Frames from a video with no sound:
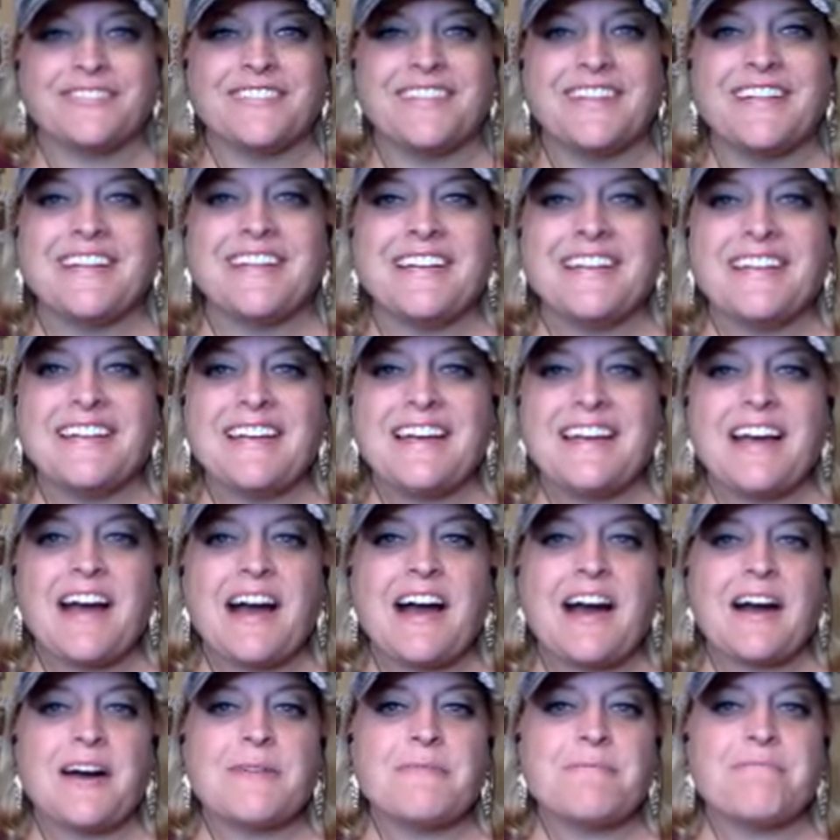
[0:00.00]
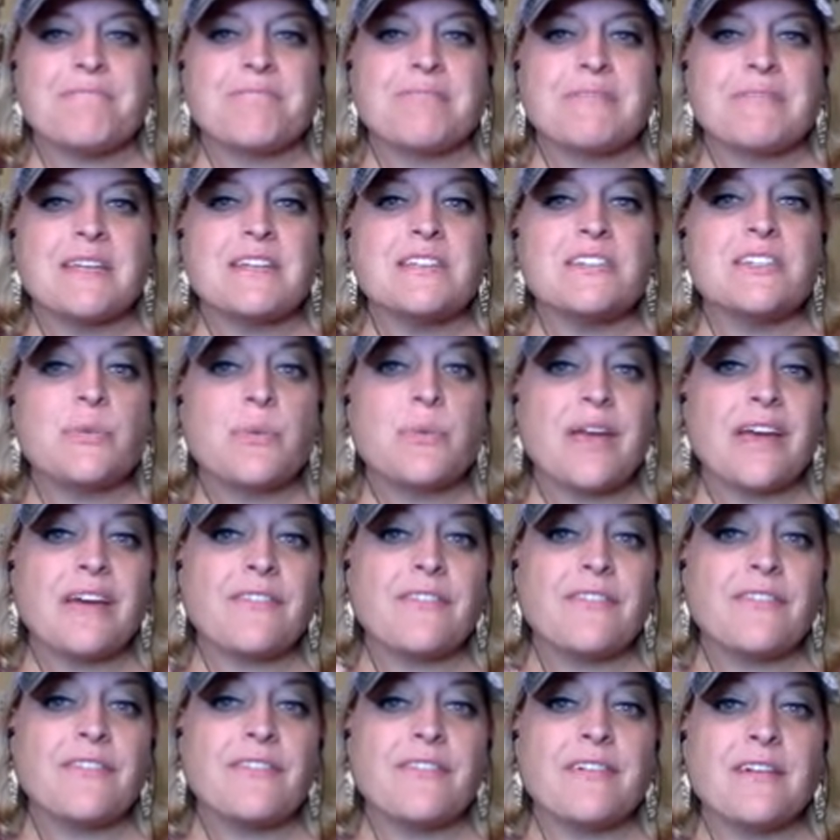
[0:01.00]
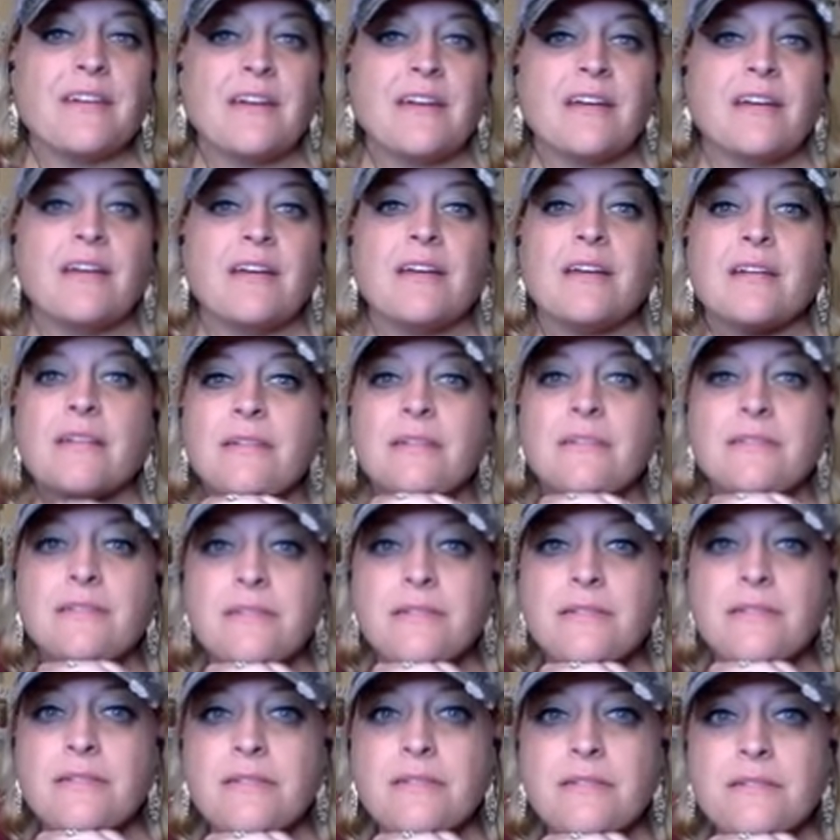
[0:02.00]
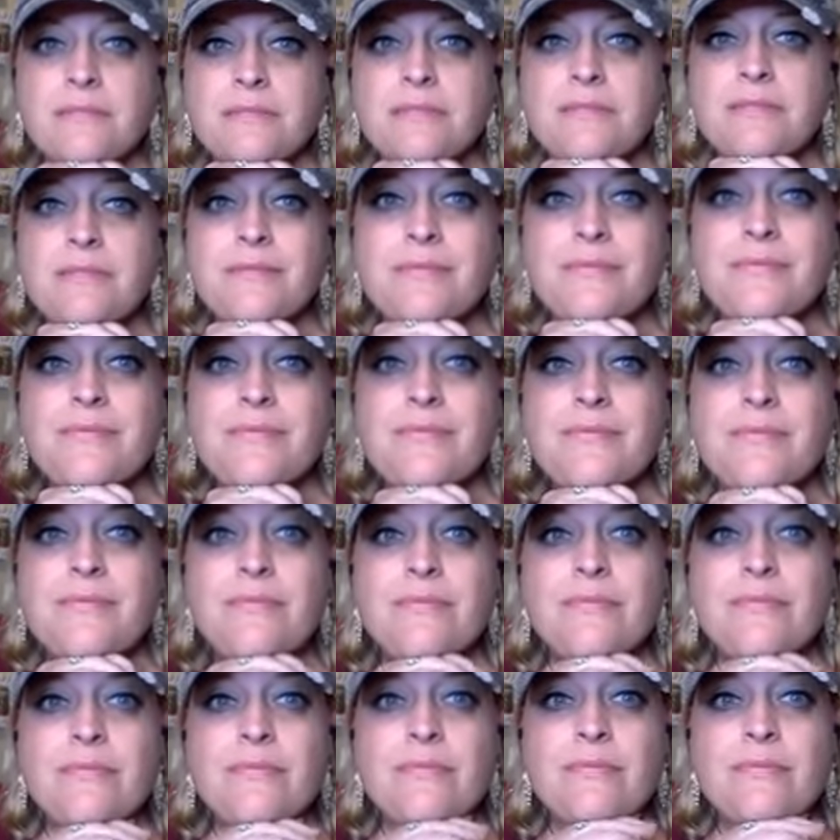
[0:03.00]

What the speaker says: The person shown says nothing.